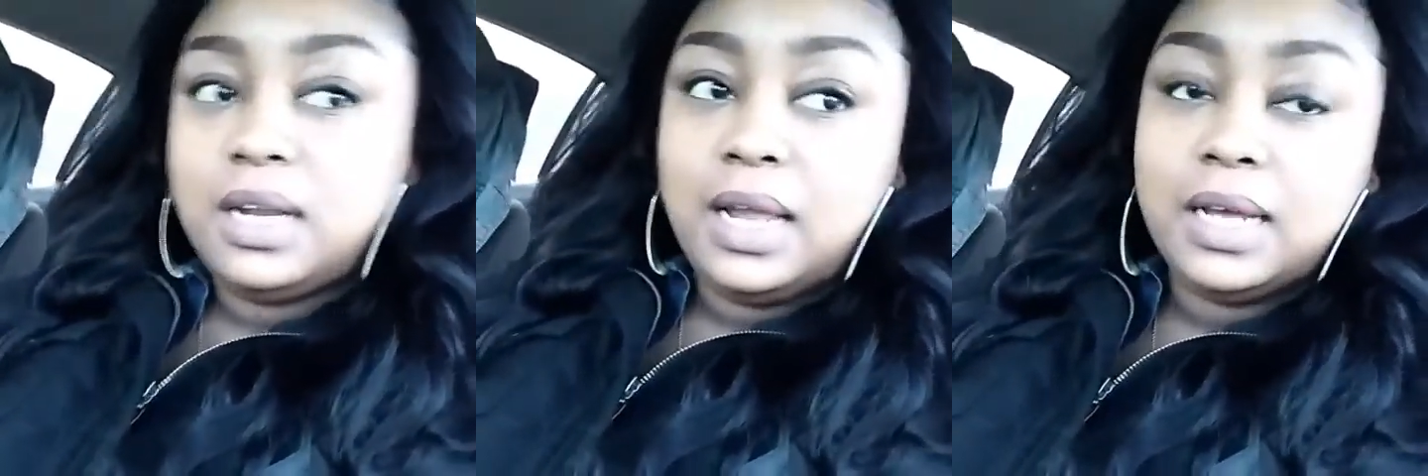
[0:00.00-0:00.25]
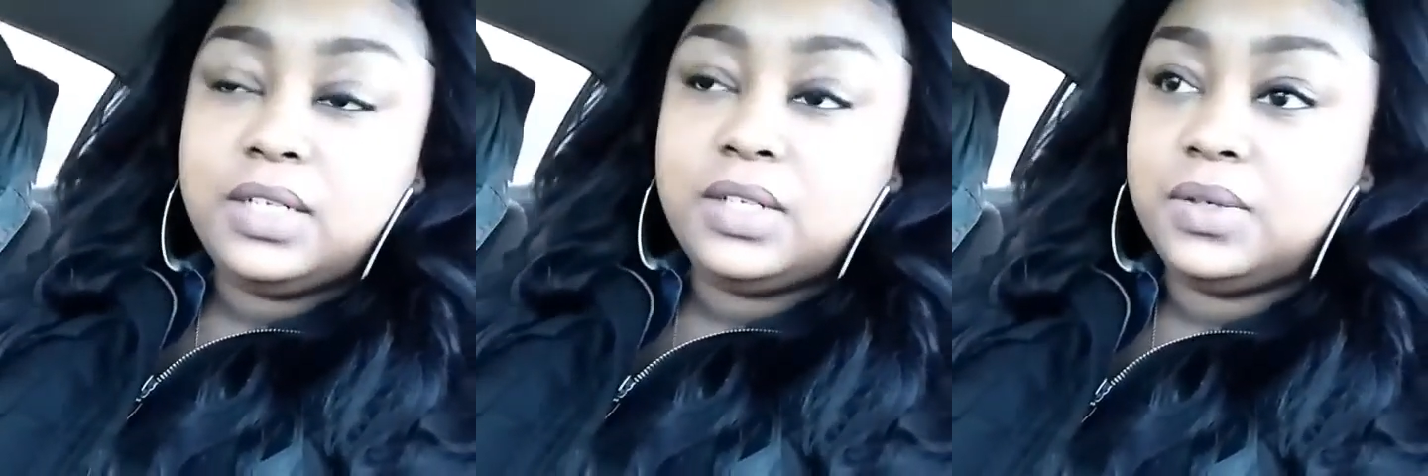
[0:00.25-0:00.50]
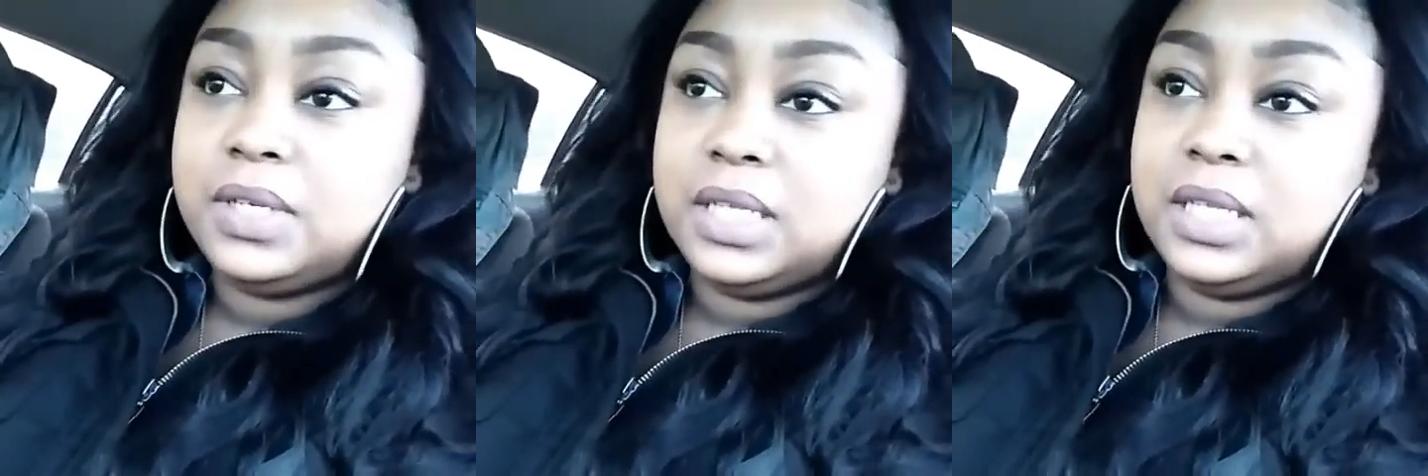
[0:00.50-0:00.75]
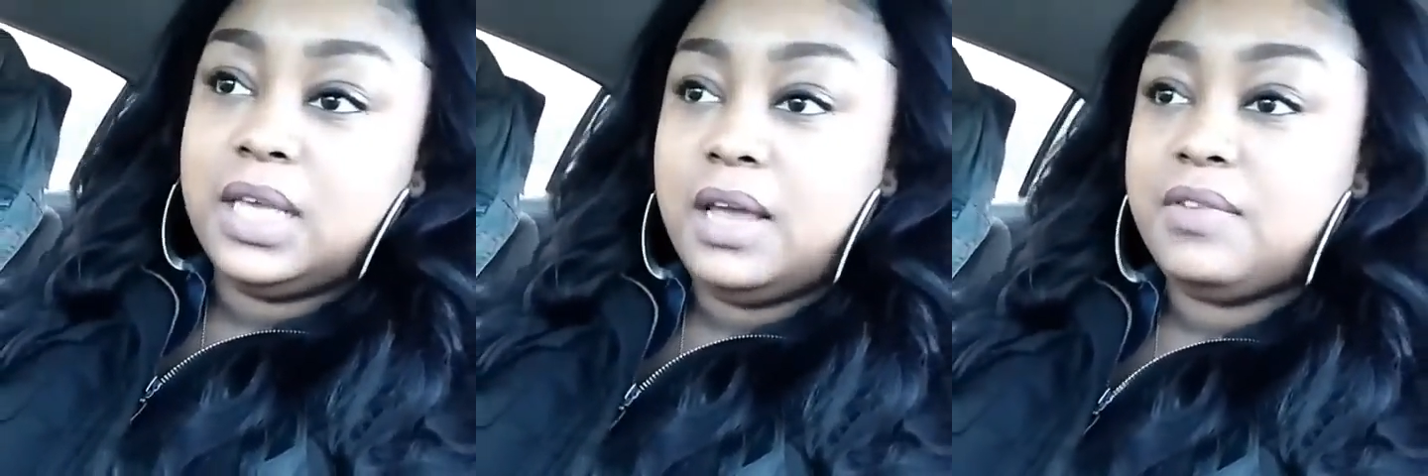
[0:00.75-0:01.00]
of like
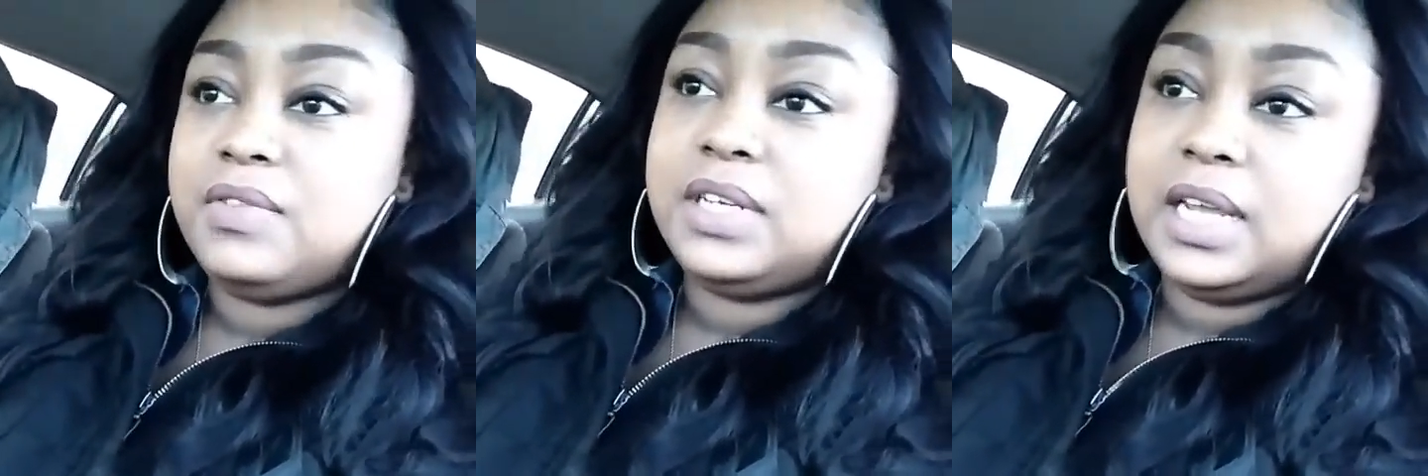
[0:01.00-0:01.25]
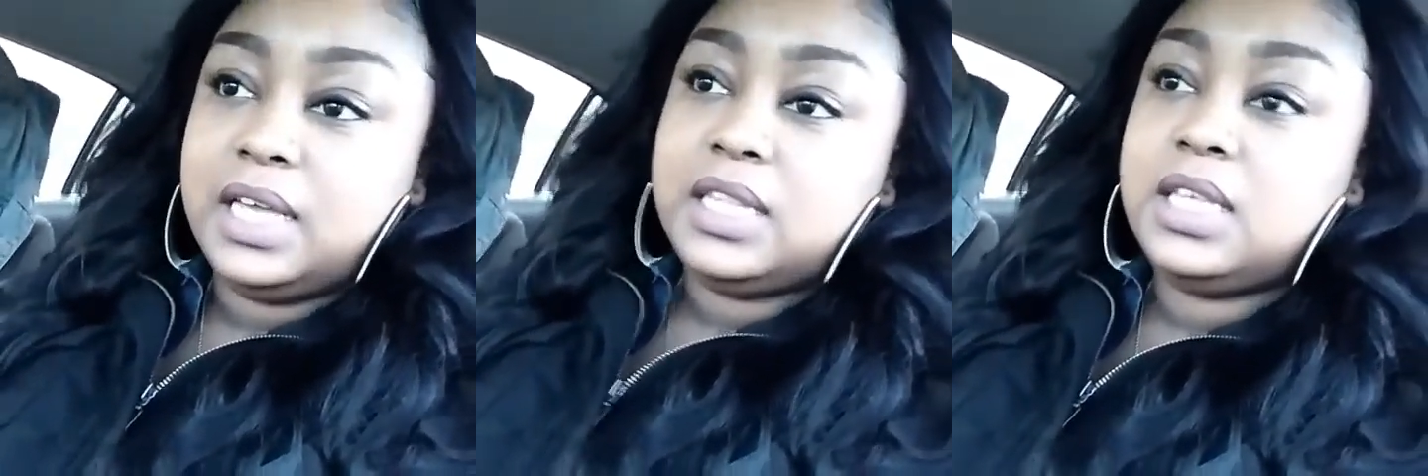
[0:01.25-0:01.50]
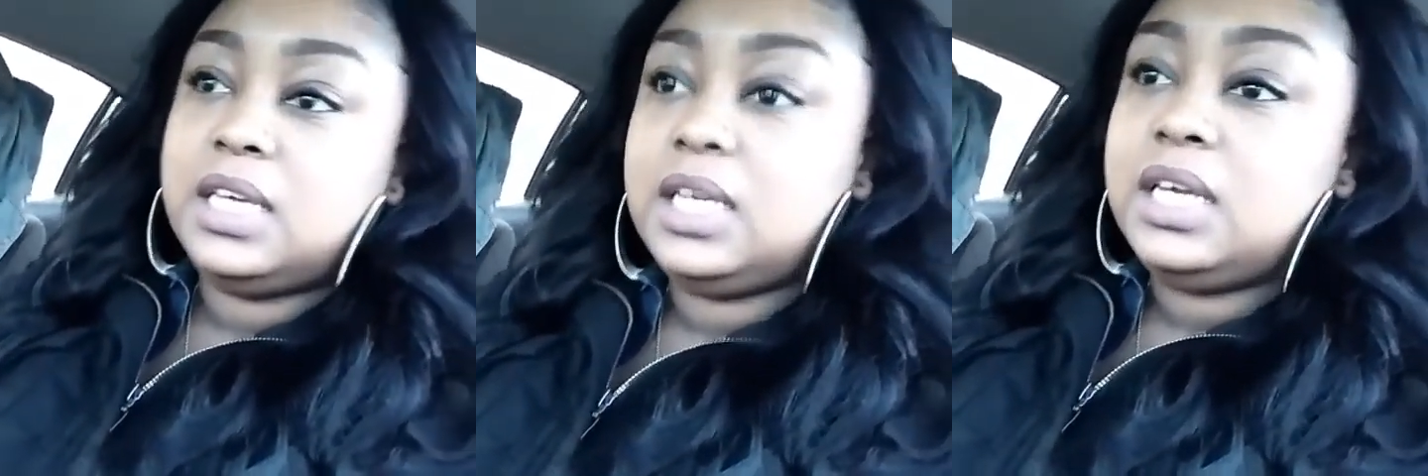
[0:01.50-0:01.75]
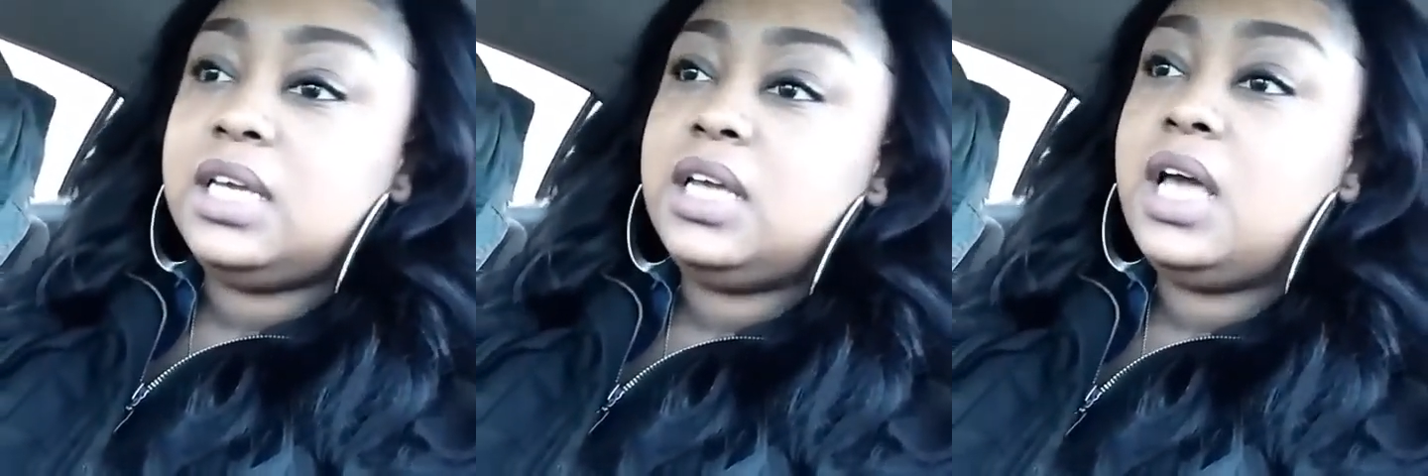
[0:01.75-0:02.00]
doing the everyday
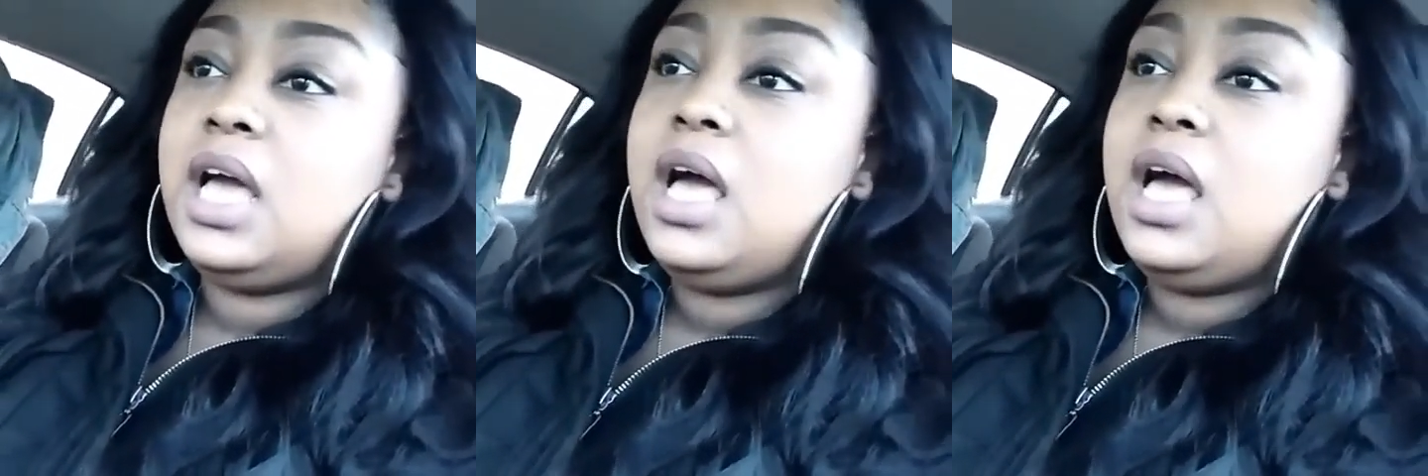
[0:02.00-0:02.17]
thing,